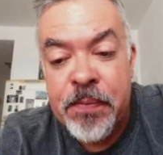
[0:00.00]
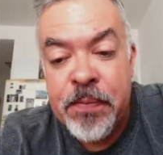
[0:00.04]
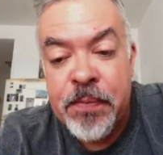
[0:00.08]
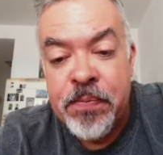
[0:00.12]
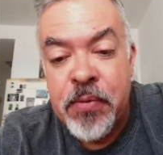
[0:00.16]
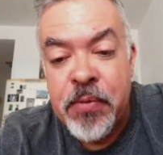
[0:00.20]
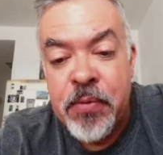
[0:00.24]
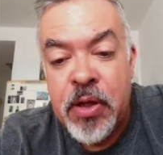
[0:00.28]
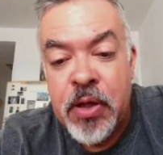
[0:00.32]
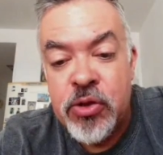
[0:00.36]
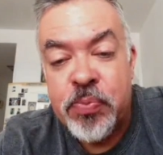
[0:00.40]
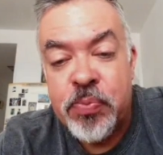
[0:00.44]

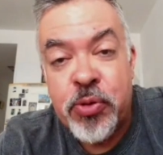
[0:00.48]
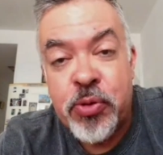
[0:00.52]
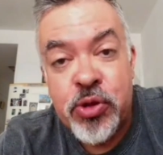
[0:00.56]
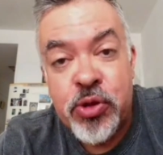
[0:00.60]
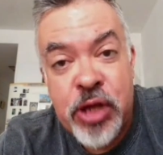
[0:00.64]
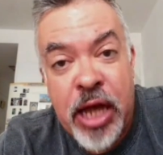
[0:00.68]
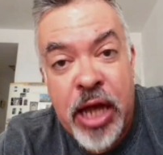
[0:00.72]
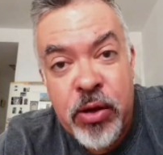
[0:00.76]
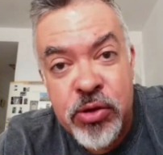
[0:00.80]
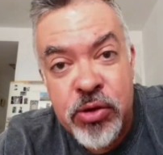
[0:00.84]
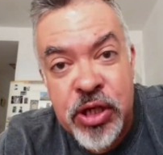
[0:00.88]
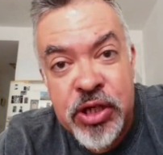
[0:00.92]
the
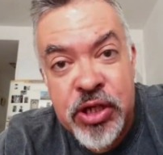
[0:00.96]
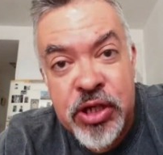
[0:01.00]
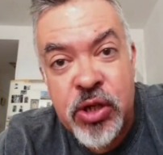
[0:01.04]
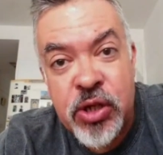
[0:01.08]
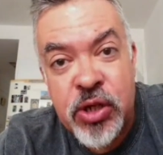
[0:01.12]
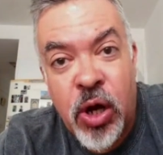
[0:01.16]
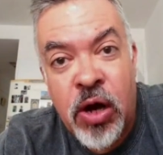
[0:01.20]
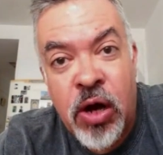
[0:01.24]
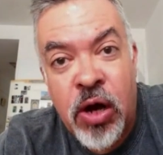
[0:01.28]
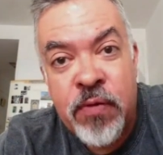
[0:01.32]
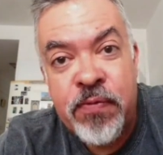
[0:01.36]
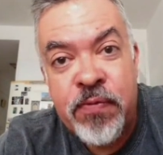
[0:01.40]
protagonist
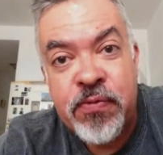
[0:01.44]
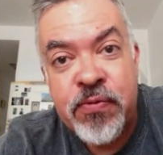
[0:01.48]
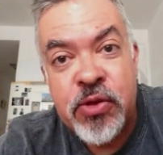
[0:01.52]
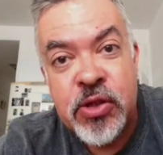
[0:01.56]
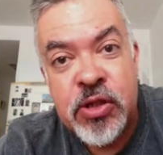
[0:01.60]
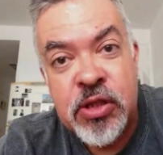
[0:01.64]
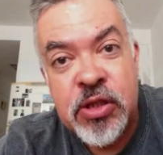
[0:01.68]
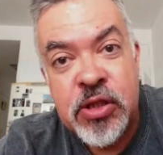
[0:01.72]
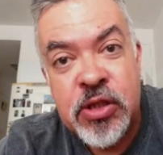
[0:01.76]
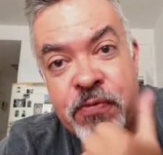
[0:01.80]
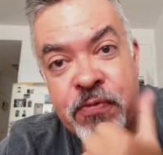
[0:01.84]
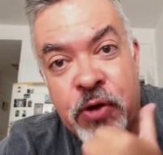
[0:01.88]
of the
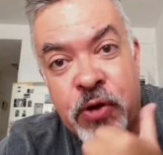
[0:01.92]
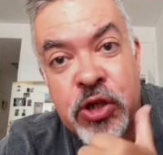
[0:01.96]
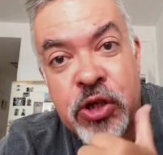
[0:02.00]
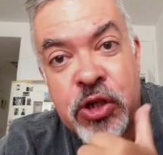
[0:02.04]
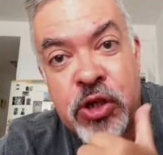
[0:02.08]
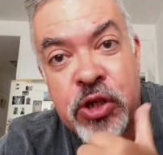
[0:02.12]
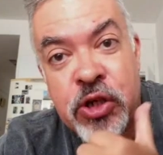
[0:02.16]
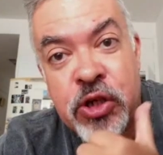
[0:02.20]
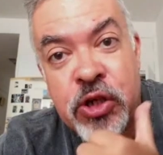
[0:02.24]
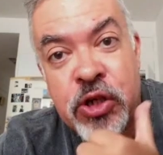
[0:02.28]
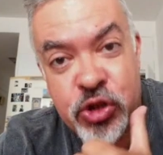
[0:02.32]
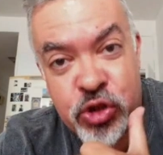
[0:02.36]
first
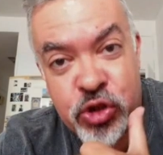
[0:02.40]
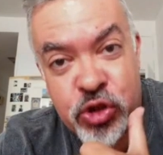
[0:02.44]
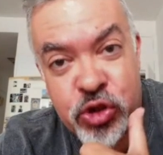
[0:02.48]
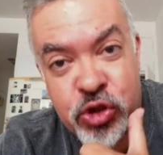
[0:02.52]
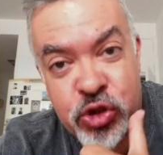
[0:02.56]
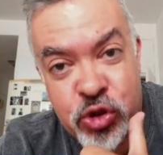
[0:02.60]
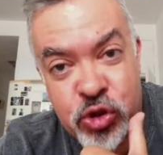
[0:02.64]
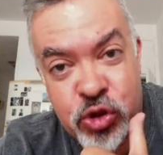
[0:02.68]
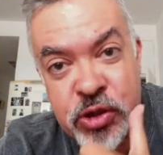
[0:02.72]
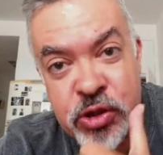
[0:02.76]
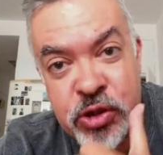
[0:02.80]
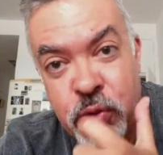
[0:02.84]
story,
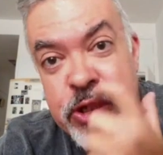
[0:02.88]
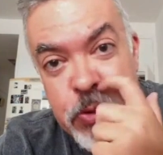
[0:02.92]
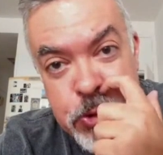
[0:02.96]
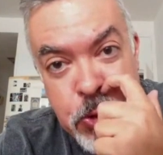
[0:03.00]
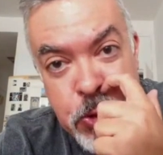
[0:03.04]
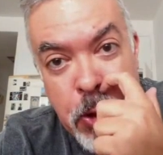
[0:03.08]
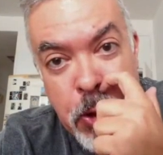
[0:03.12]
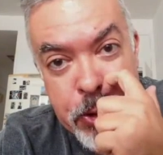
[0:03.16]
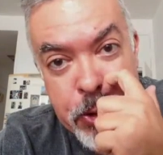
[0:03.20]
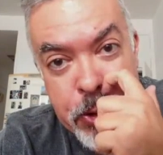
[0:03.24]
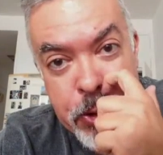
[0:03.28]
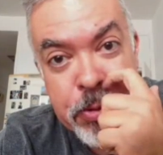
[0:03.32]
the
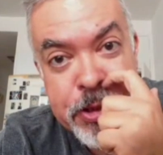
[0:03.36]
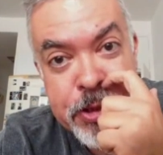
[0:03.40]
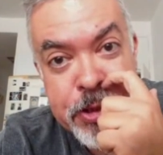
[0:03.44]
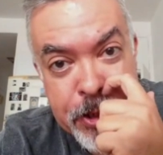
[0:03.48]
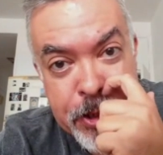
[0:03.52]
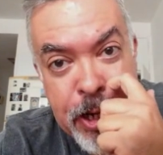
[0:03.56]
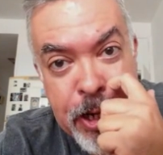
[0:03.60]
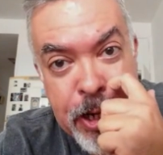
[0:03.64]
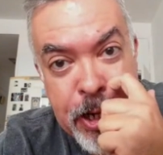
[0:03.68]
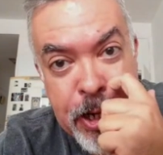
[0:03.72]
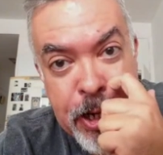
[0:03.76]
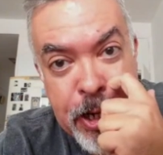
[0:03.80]
original story,
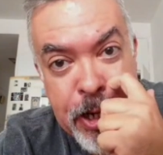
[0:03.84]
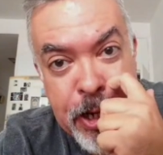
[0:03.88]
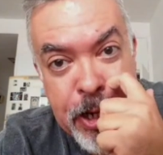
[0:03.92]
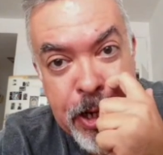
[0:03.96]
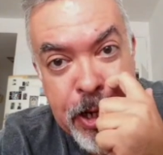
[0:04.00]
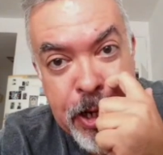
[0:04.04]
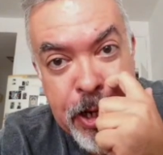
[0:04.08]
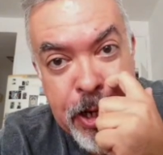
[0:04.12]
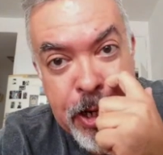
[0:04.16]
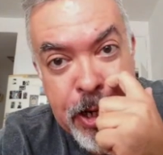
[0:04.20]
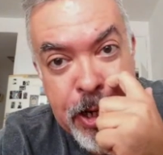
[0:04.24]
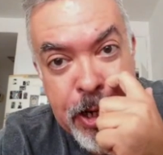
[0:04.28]

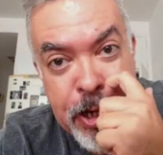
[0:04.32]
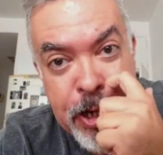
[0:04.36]
Obliterati.